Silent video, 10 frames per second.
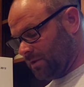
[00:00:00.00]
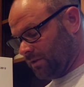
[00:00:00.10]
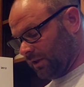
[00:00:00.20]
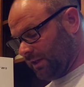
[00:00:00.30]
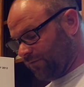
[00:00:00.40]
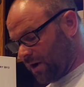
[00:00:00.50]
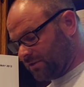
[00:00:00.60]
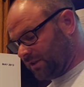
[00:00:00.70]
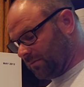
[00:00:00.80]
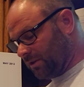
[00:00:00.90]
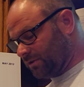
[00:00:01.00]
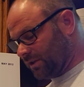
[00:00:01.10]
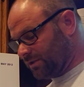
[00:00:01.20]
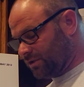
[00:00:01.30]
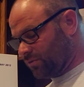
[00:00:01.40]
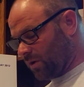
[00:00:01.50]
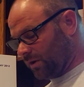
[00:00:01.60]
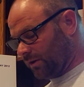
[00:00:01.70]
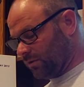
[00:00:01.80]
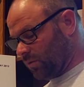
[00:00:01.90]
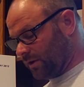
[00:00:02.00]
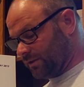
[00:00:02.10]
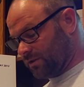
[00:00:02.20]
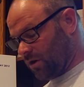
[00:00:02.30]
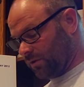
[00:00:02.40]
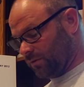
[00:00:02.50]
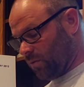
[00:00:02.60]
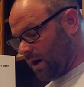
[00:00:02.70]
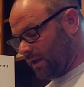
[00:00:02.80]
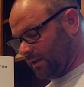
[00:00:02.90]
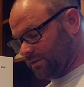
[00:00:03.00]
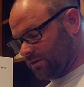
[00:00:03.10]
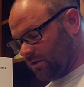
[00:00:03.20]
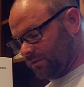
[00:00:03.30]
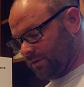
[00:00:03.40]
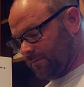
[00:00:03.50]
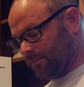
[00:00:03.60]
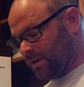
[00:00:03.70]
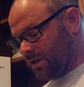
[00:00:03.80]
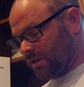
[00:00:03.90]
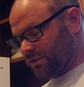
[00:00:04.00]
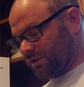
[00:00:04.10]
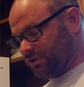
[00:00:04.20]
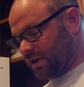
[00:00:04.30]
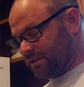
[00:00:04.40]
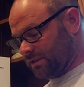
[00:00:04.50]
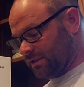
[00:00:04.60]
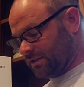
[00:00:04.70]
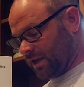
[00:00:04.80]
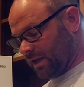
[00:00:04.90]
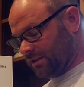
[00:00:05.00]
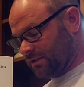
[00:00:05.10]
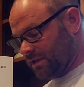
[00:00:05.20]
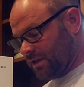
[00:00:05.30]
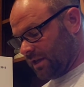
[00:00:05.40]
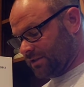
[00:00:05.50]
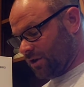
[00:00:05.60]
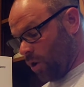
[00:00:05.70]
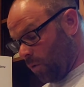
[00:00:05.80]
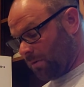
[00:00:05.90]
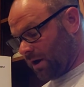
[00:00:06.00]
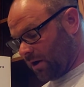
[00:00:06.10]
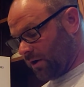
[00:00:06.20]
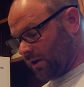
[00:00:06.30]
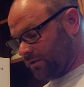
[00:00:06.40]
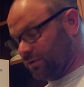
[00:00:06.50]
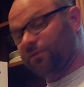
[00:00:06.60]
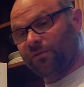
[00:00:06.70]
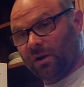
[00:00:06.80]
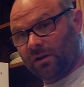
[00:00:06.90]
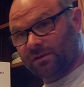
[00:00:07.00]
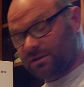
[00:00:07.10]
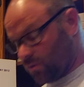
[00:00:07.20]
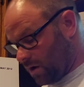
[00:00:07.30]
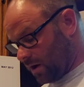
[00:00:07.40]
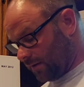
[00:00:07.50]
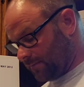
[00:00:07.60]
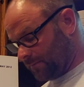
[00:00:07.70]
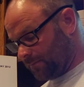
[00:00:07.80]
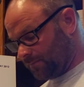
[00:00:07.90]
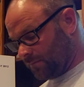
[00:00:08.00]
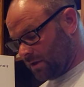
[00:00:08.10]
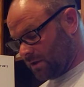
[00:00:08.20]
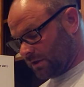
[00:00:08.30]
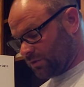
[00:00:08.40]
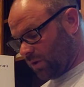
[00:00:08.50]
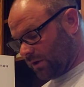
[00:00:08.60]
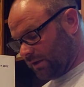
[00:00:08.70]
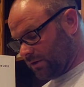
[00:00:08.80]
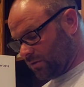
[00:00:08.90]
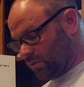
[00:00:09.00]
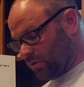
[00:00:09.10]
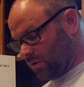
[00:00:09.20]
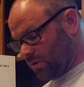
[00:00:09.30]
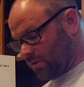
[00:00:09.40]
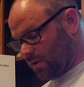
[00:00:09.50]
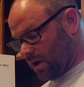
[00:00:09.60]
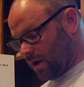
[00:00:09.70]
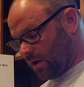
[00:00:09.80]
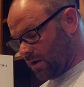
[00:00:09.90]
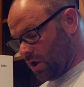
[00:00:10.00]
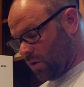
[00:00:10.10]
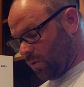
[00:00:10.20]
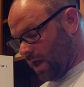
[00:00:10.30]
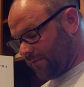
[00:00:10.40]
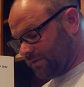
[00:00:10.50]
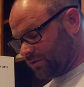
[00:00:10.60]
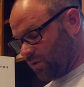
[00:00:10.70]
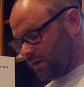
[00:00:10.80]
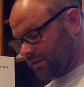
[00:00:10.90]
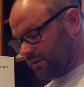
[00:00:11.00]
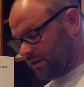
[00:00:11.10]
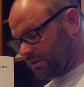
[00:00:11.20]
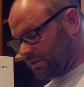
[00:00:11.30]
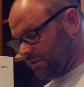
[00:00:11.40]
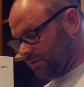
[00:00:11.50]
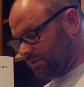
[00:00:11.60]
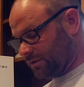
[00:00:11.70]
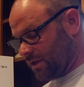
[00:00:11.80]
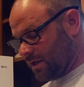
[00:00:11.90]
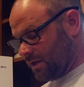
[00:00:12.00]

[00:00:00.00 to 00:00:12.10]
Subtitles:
The lead fire team leader tells the squad leader why he is halted, such as in this case is an open area to the front of the squad. The squad leader will have the squad conduct SILs.